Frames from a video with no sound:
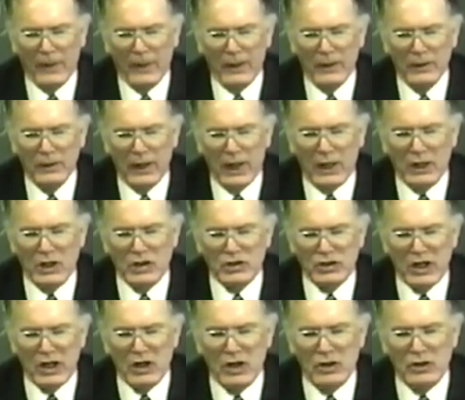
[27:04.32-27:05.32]
And he
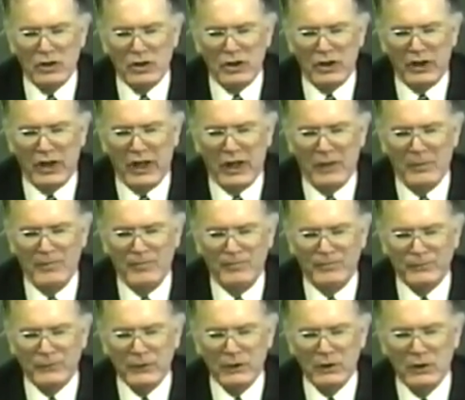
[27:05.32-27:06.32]
said unto them,
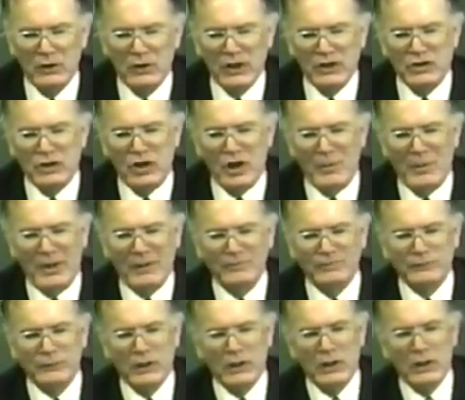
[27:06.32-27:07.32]
Listen to me,
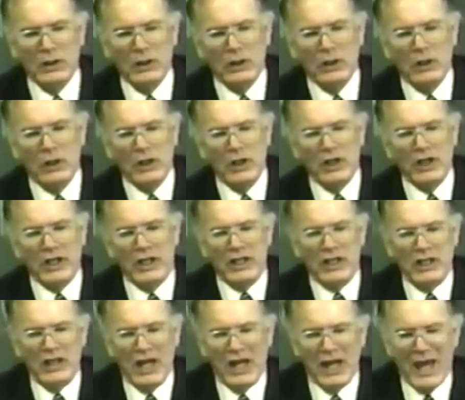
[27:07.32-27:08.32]
He
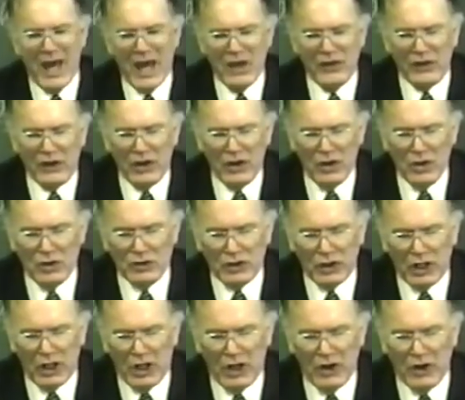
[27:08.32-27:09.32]
that hath ears to
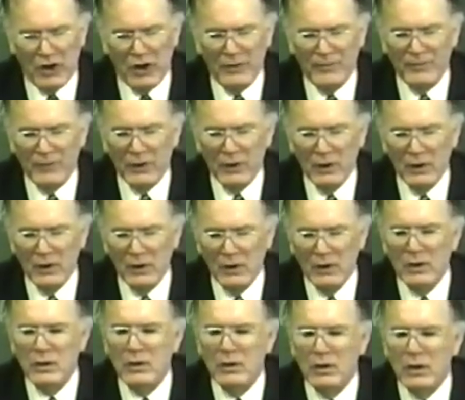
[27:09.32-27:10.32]
hear,
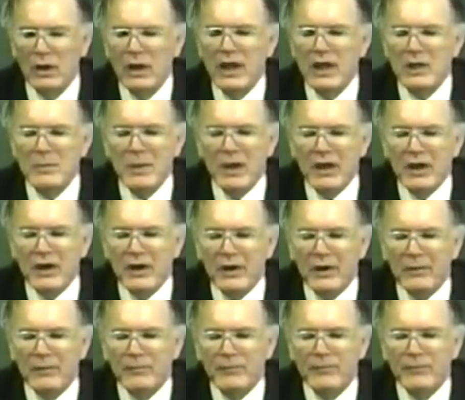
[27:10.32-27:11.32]
let him hear.
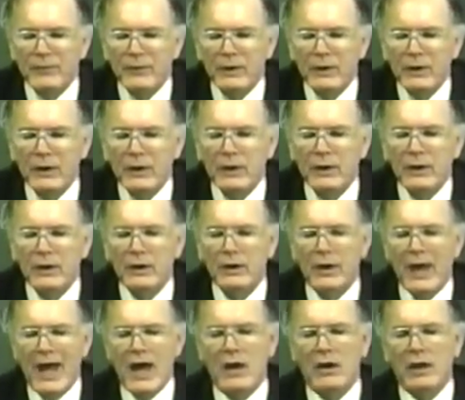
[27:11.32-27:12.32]

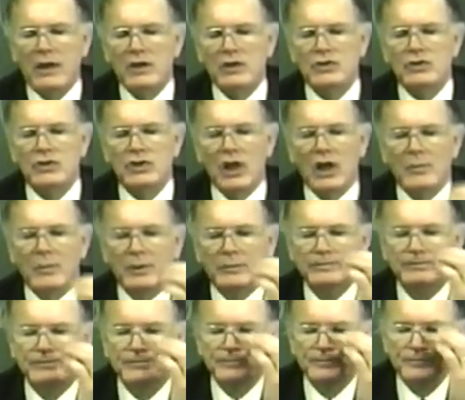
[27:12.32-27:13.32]
Now, ladies and gentlemen,
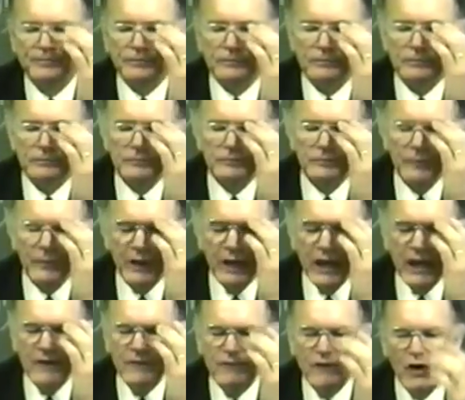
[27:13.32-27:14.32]

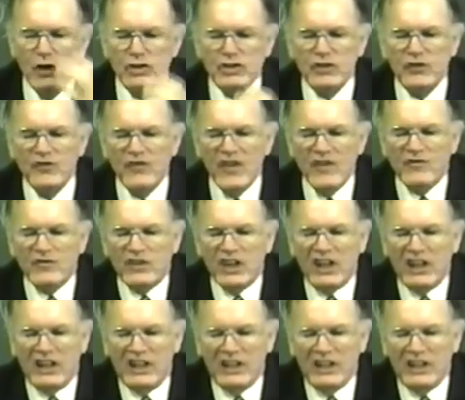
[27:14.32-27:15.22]
in verse 15,